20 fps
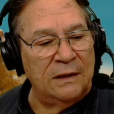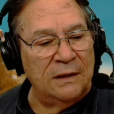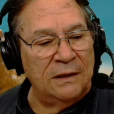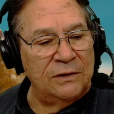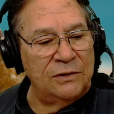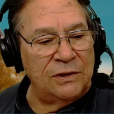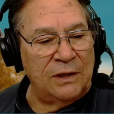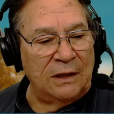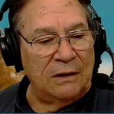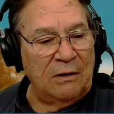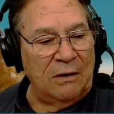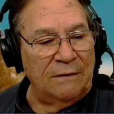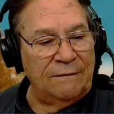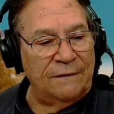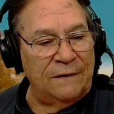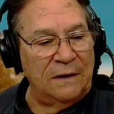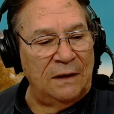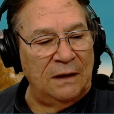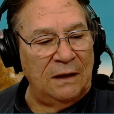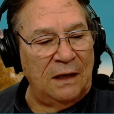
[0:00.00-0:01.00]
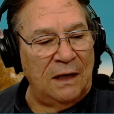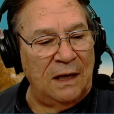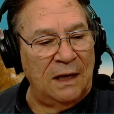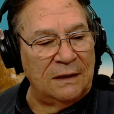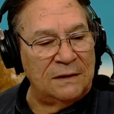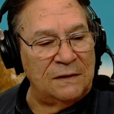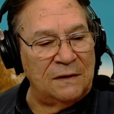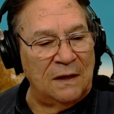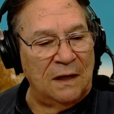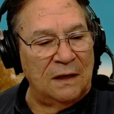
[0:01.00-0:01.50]
Shake off the
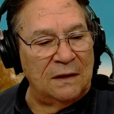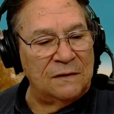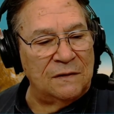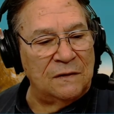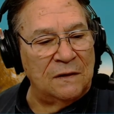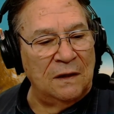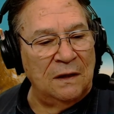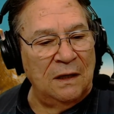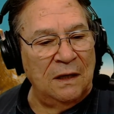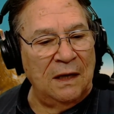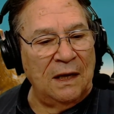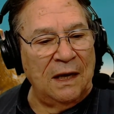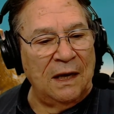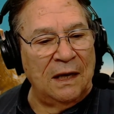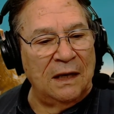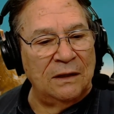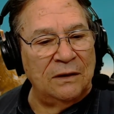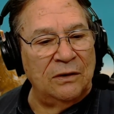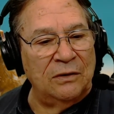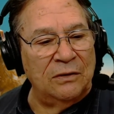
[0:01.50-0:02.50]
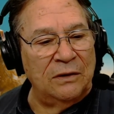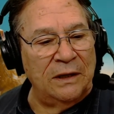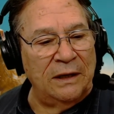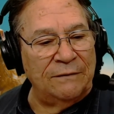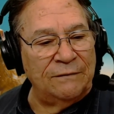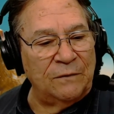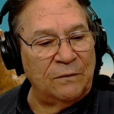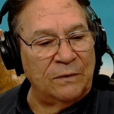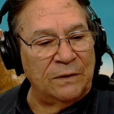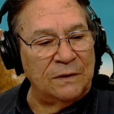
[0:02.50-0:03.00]
excess, and you're
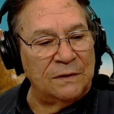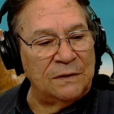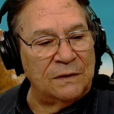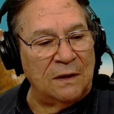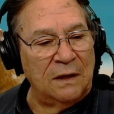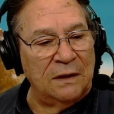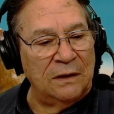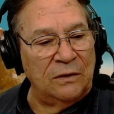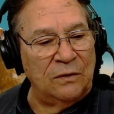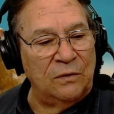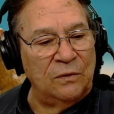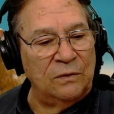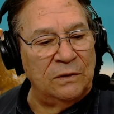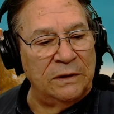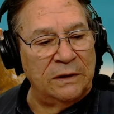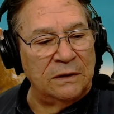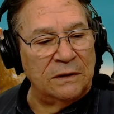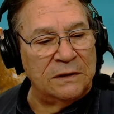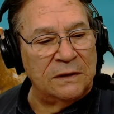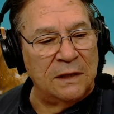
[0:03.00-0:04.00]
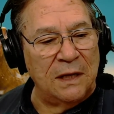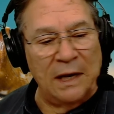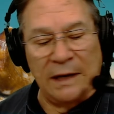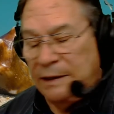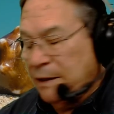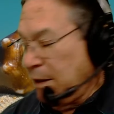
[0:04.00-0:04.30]
left with this kind of cool little slide.